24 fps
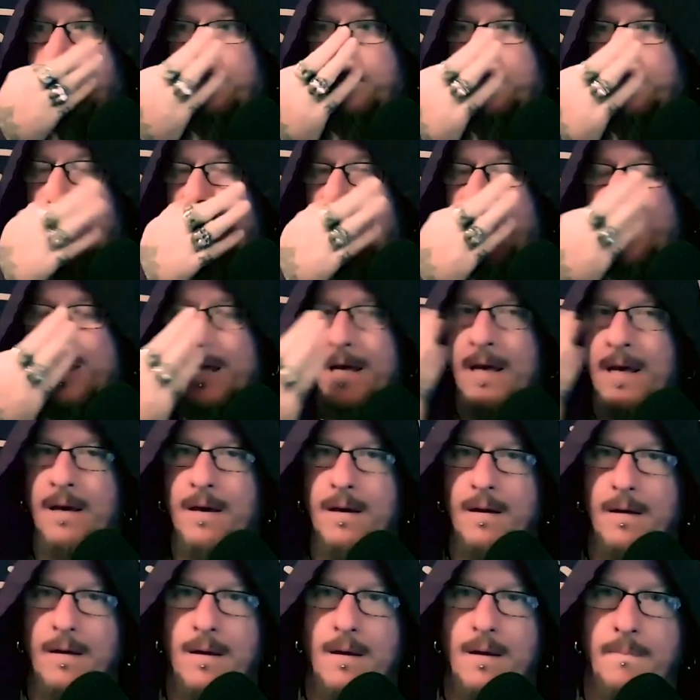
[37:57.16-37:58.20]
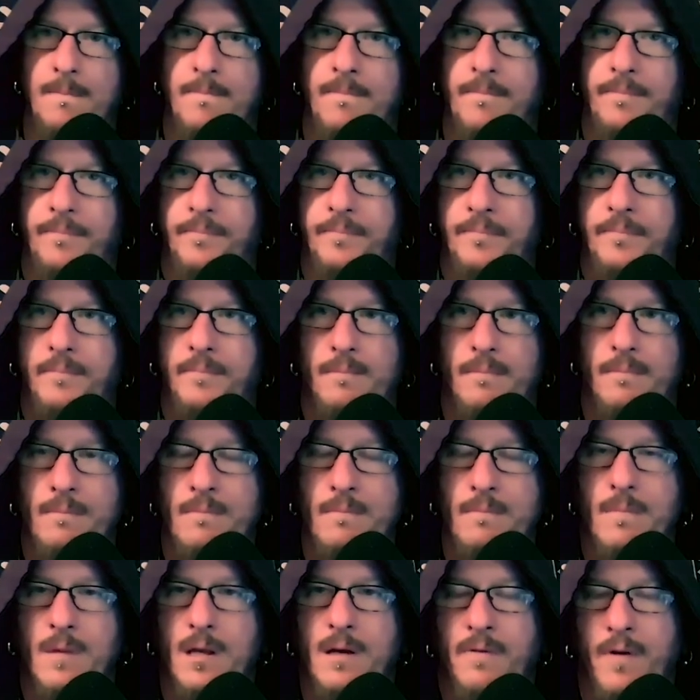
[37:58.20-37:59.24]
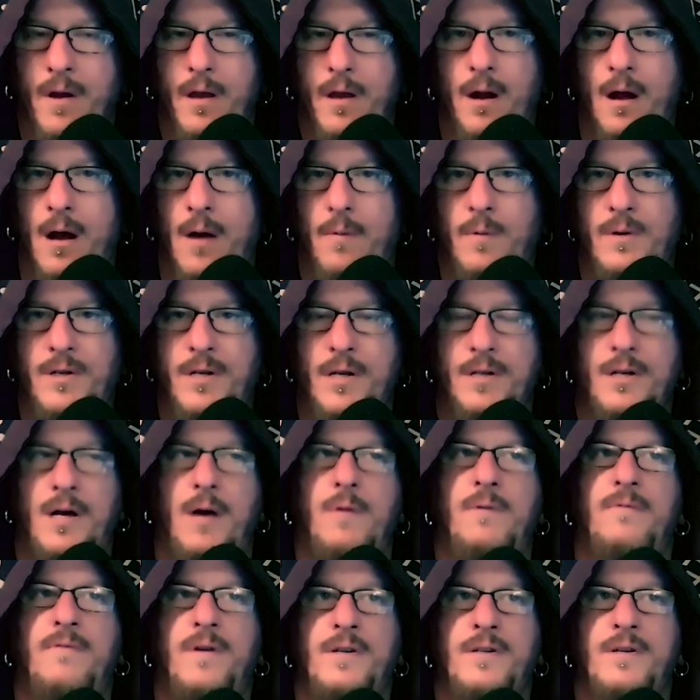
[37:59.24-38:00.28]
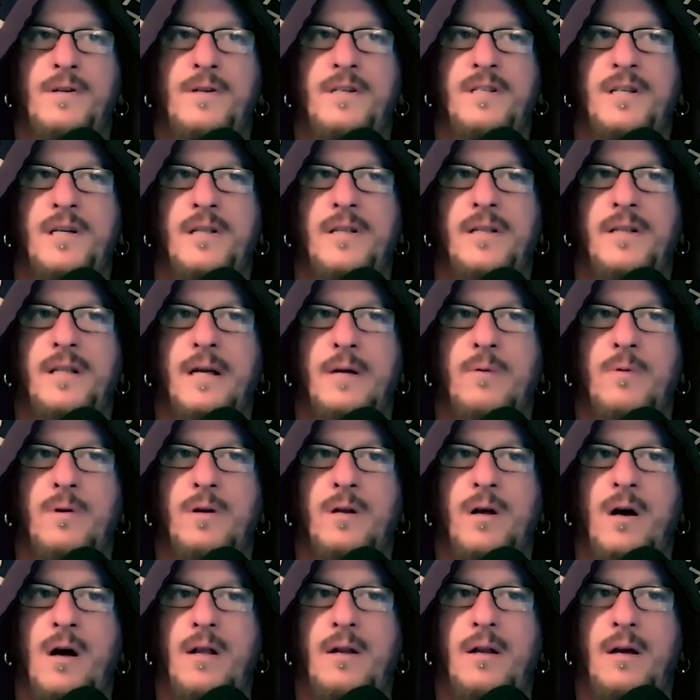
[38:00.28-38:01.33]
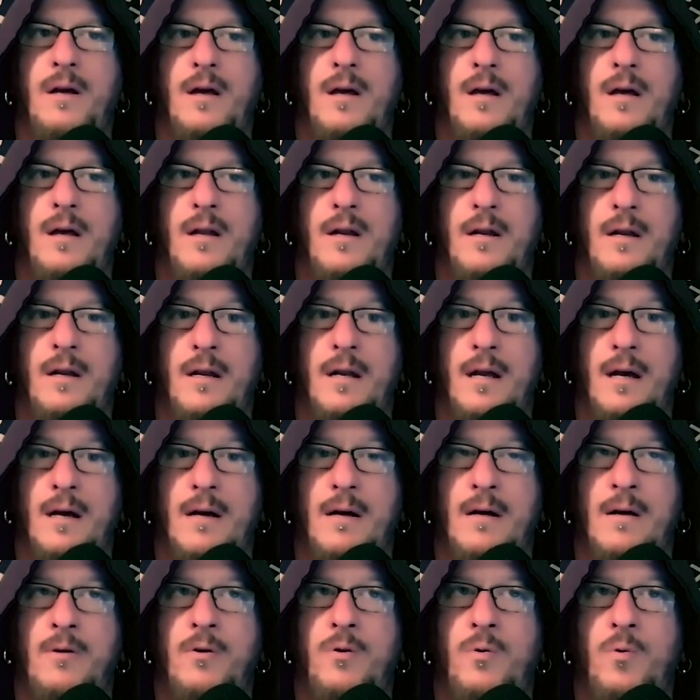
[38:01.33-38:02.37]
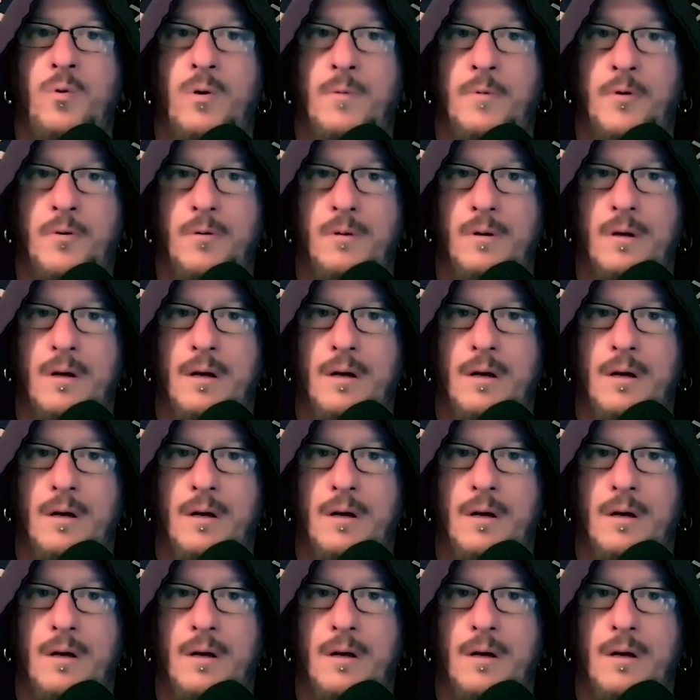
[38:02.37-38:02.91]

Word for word: i think if, you know i would i would venture to say that they were not uh, normal